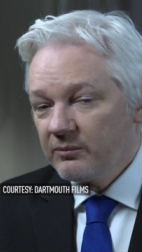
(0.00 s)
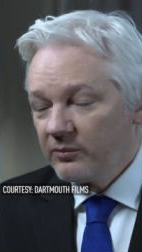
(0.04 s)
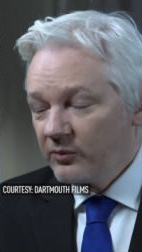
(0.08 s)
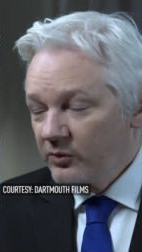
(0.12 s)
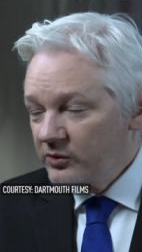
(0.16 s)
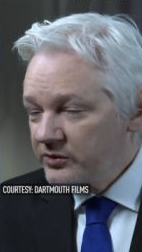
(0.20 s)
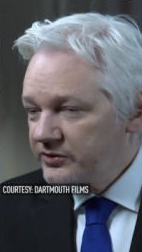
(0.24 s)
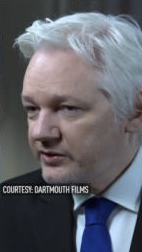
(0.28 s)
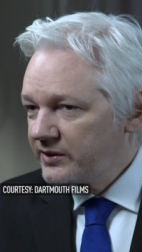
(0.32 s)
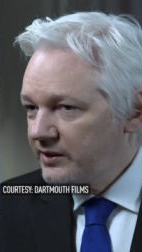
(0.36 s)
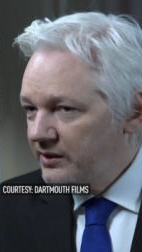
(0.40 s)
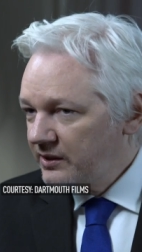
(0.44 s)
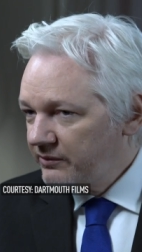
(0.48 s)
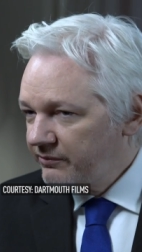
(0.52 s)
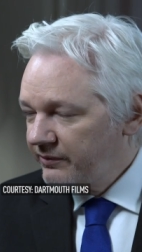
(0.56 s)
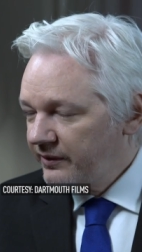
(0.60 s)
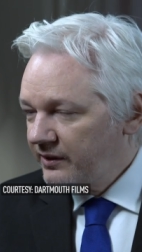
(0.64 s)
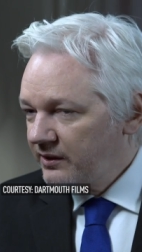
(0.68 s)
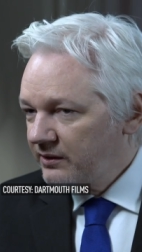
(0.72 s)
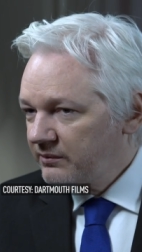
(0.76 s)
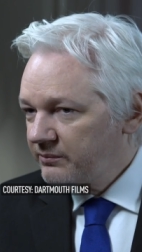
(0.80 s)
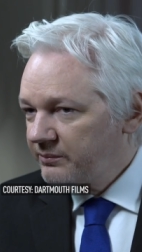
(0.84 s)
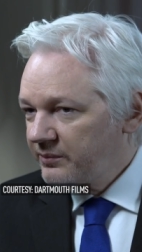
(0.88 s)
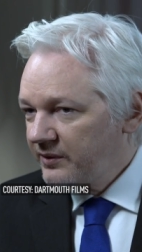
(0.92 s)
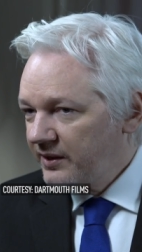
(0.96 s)
more
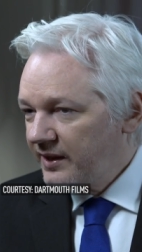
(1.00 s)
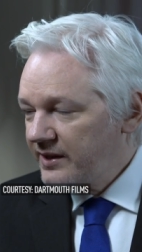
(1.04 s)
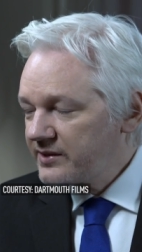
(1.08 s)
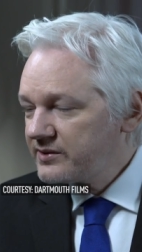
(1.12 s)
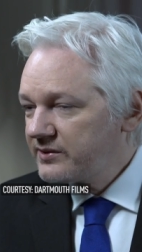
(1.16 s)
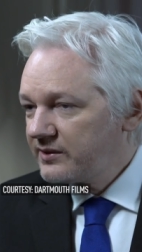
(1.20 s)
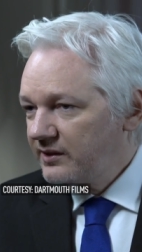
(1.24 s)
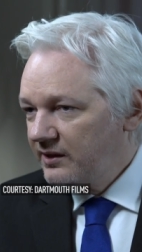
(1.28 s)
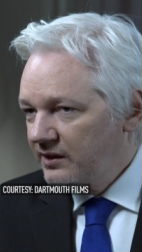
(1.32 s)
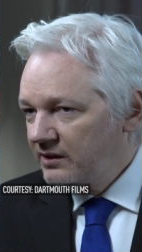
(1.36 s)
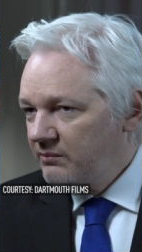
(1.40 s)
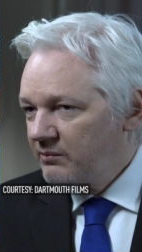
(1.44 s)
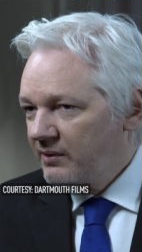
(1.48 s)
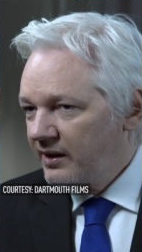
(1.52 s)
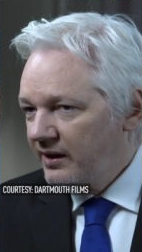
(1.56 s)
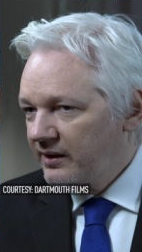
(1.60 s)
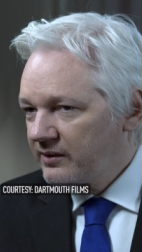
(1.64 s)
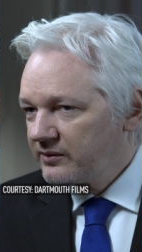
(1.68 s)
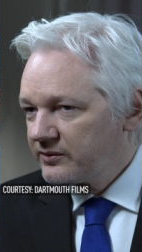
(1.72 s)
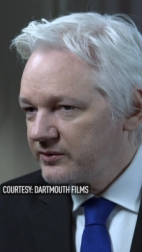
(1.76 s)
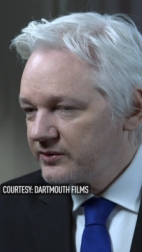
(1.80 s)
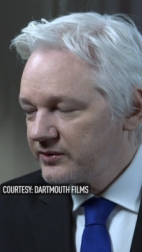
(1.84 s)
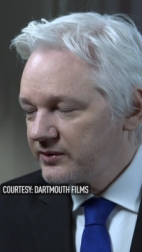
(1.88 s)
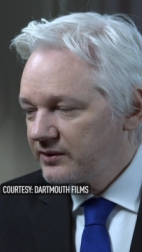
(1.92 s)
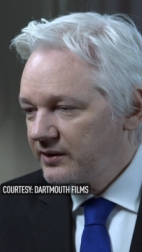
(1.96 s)
significant Podesta
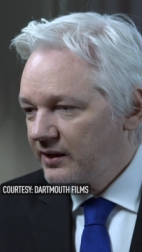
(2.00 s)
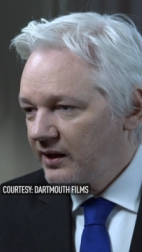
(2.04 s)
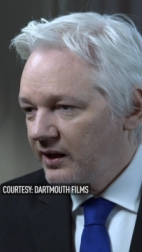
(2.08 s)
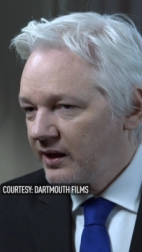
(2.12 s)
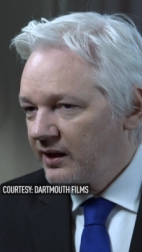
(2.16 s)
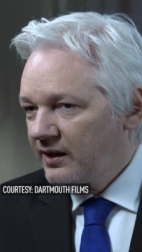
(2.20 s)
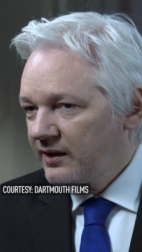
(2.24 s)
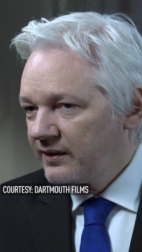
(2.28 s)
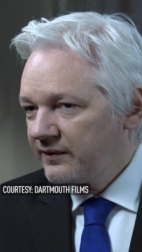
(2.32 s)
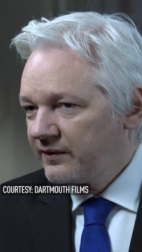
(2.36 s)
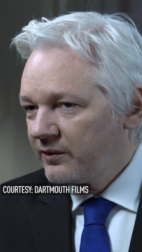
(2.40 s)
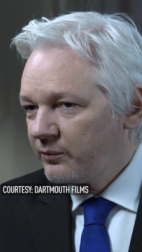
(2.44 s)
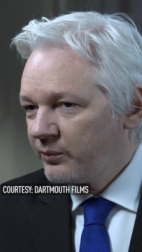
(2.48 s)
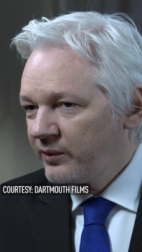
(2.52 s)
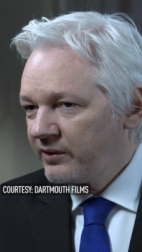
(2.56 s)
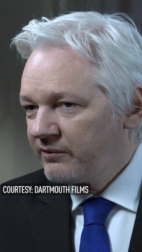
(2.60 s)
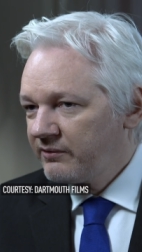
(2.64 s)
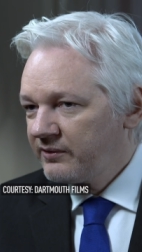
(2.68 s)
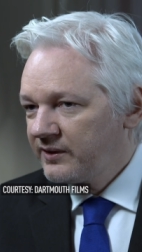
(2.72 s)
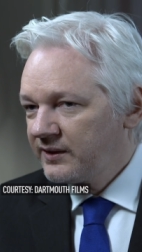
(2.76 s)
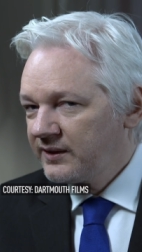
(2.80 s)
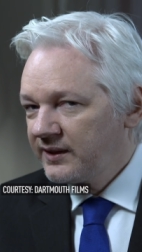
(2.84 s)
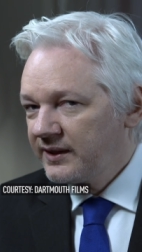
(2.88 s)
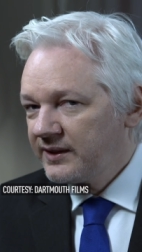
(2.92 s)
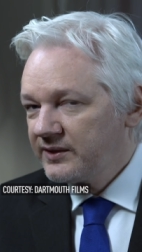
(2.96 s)
emails that we
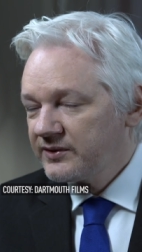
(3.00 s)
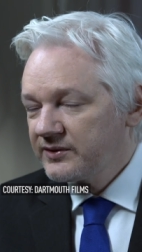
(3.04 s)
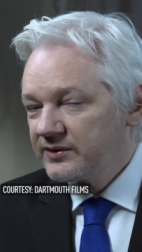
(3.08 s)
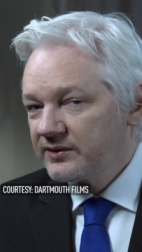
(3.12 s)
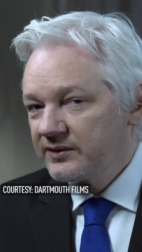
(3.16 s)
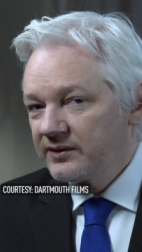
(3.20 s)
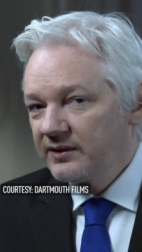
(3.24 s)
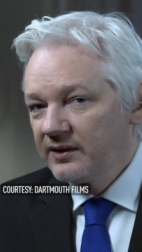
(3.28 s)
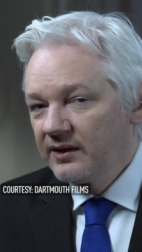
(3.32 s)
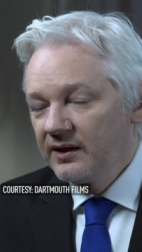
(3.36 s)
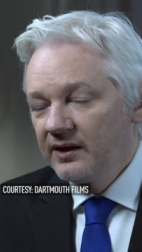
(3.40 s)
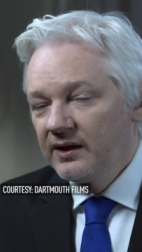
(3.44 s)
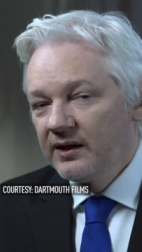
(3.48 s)
released